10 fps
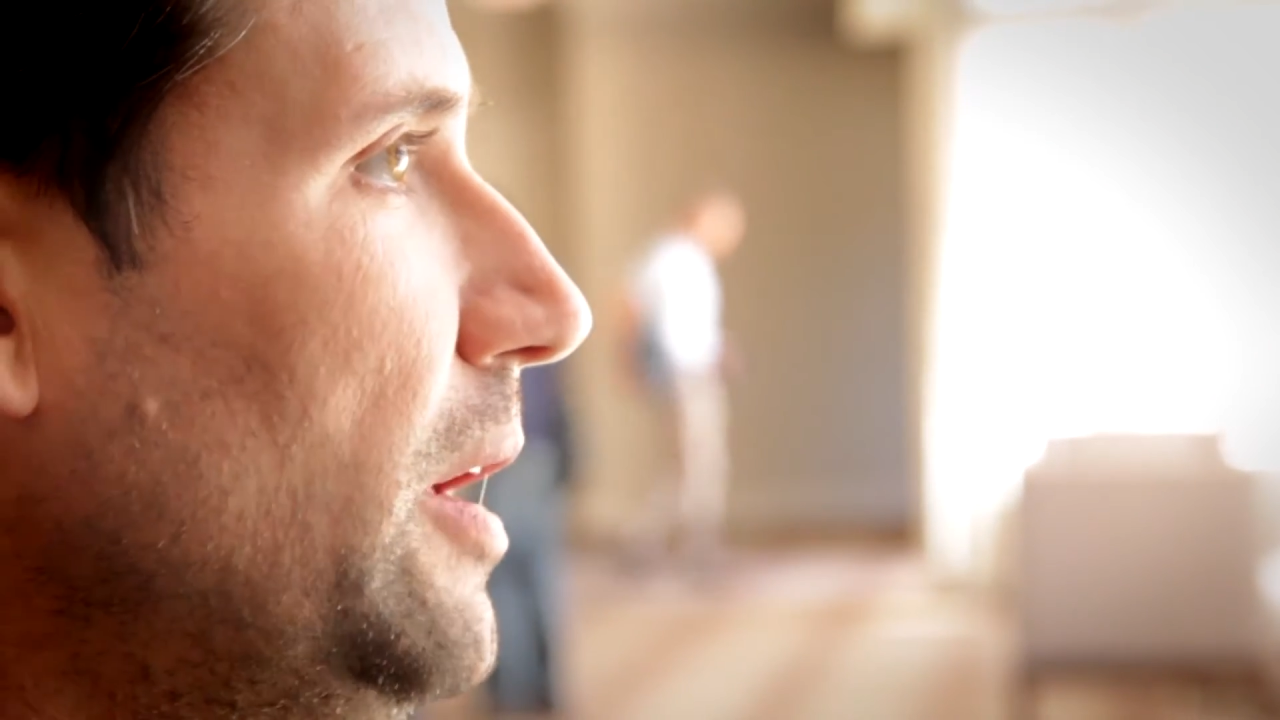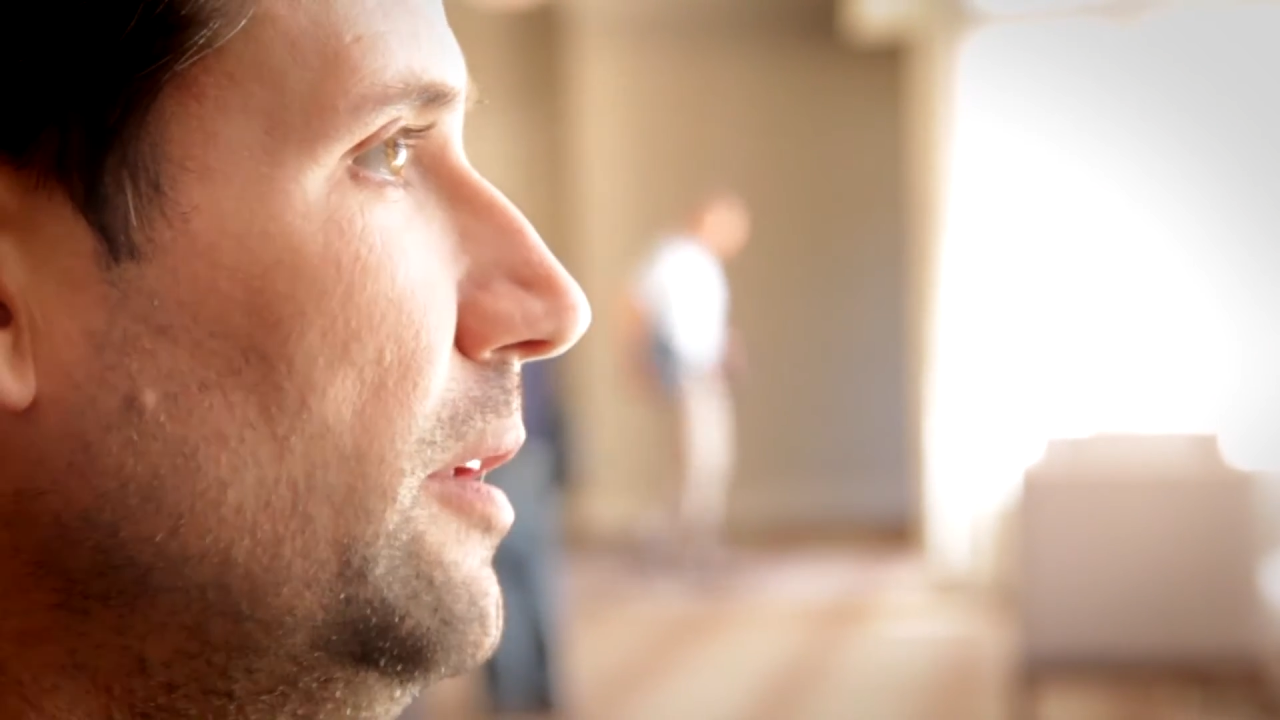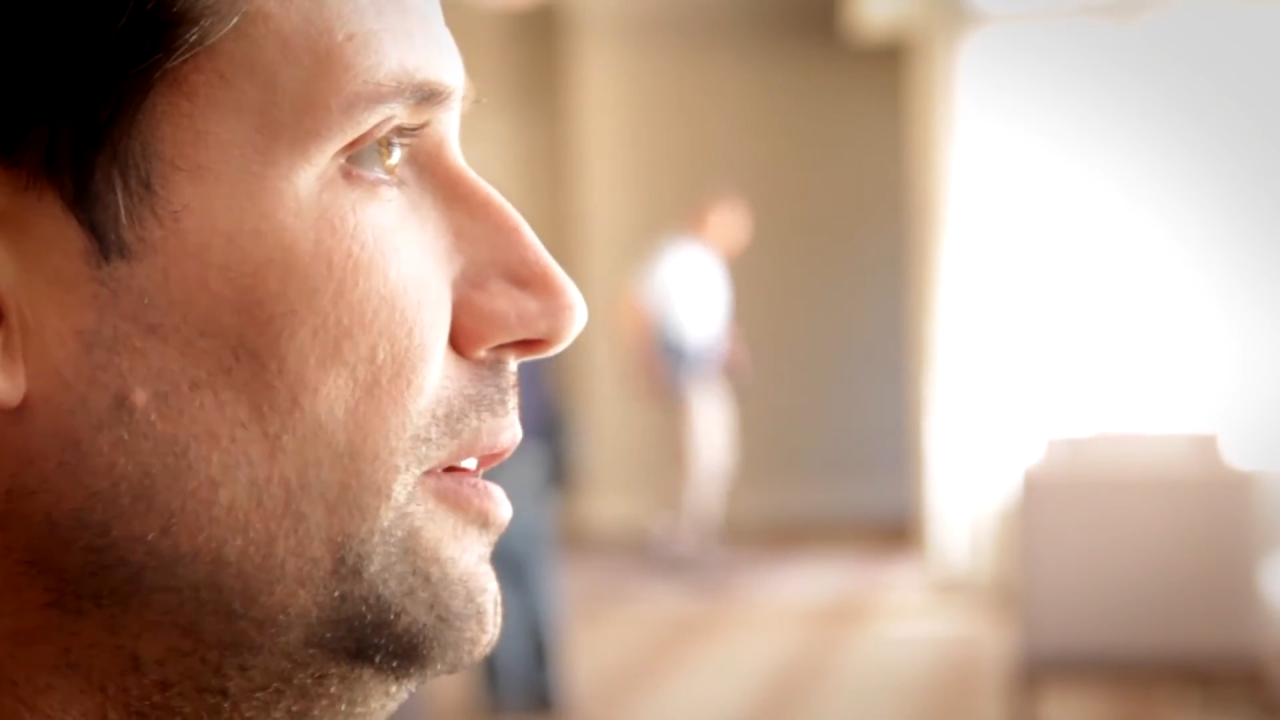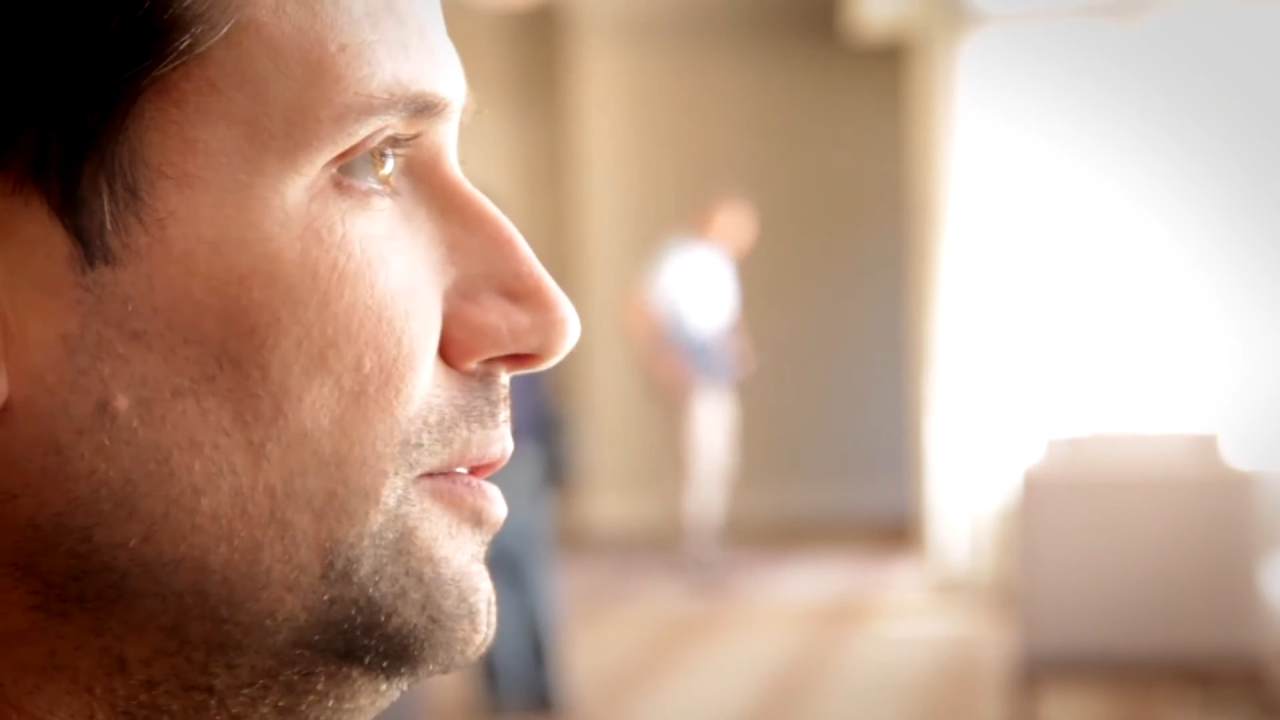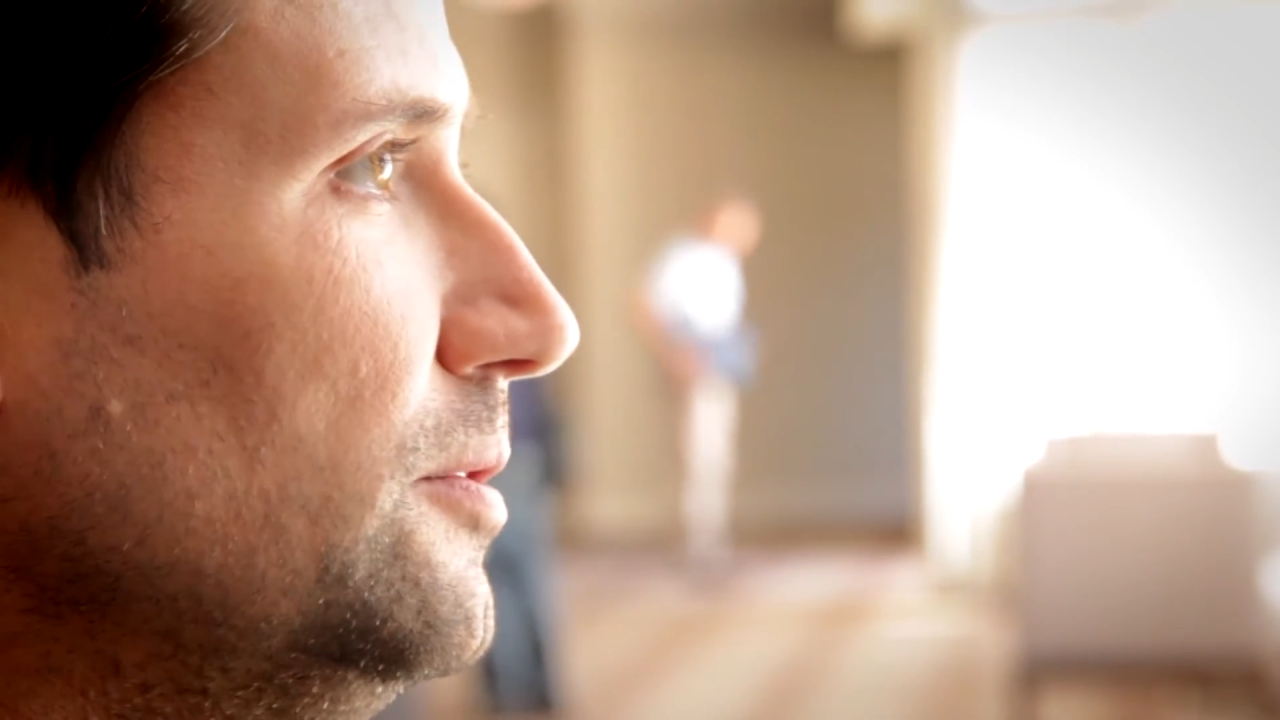
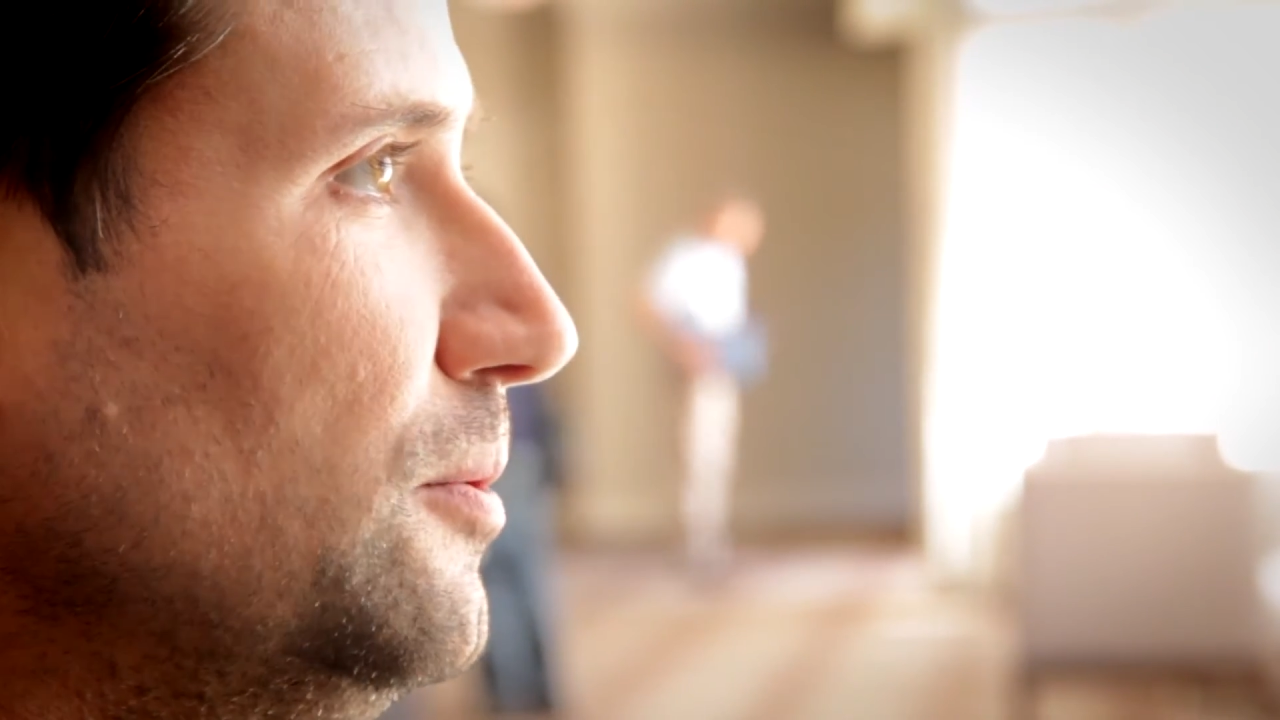paintings.